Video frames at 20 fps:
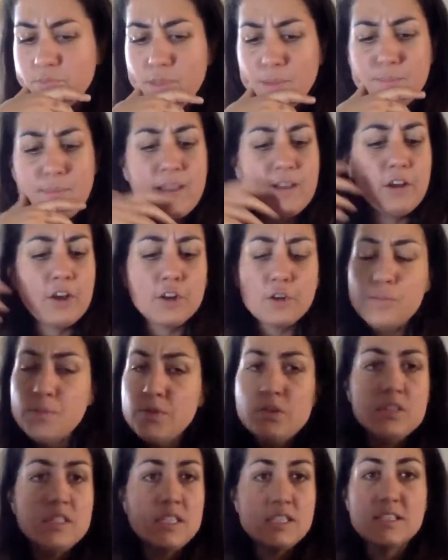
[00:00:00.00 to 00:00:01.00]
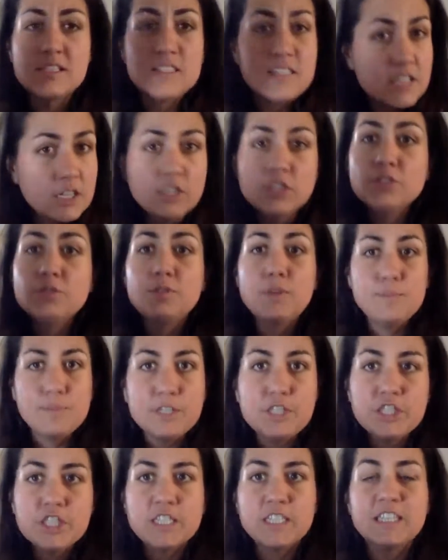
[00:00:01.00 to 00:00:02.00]
my autoimmune disease is still in
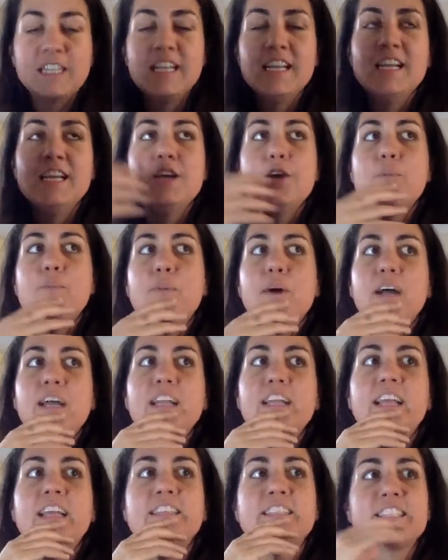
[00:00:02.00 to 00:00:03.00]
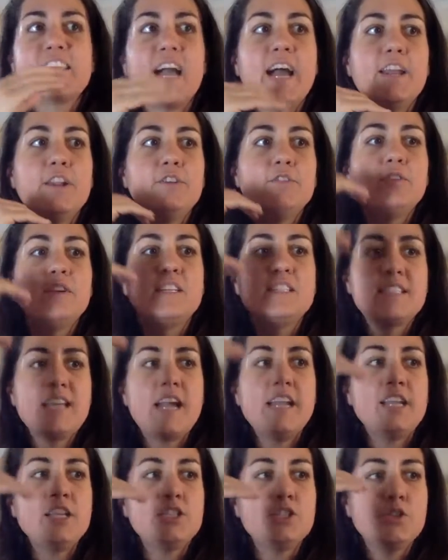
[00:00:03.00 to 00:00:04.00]
remission. But it's kind of
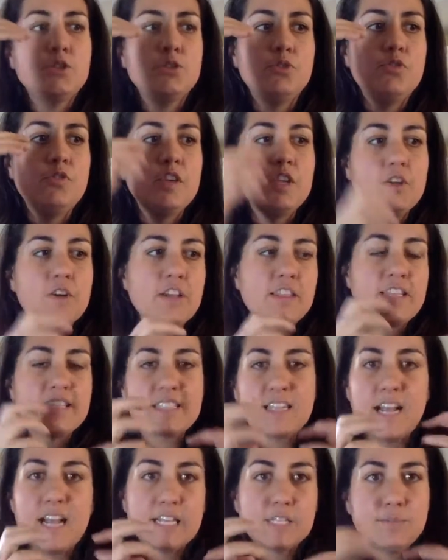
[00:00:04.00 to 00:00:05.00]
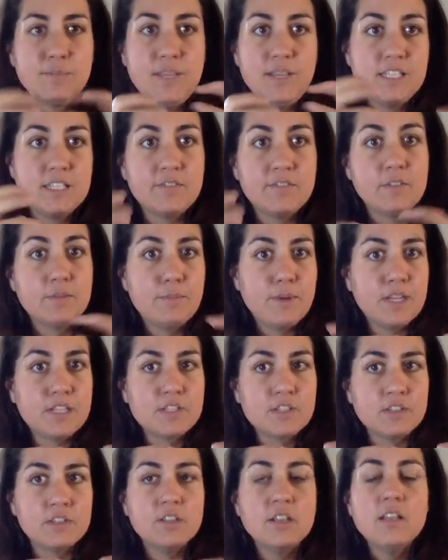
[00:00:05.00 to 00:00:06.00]
exciting to figure out this last piece of the
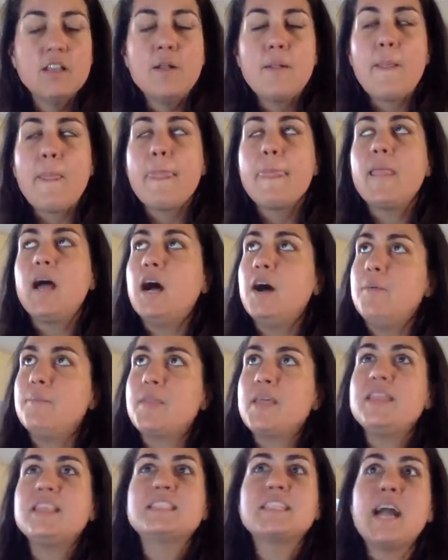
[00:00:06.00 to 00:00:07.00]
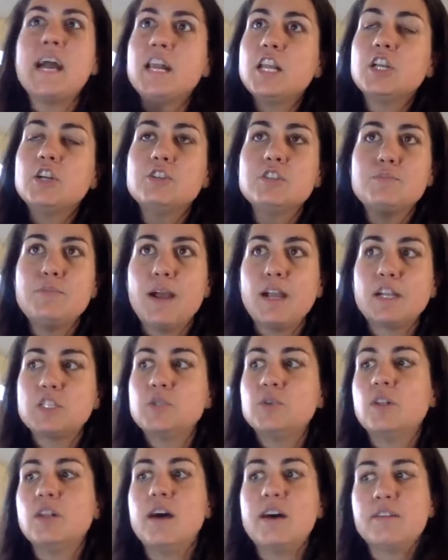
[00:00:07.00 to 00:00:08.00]
puzzle. And this kind of goes back
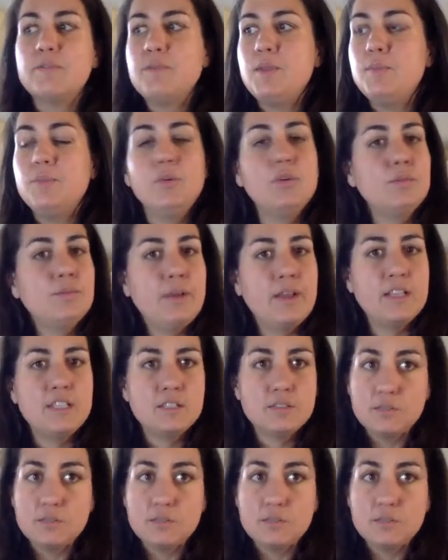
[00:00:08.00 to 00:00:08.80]
to a lot of people in my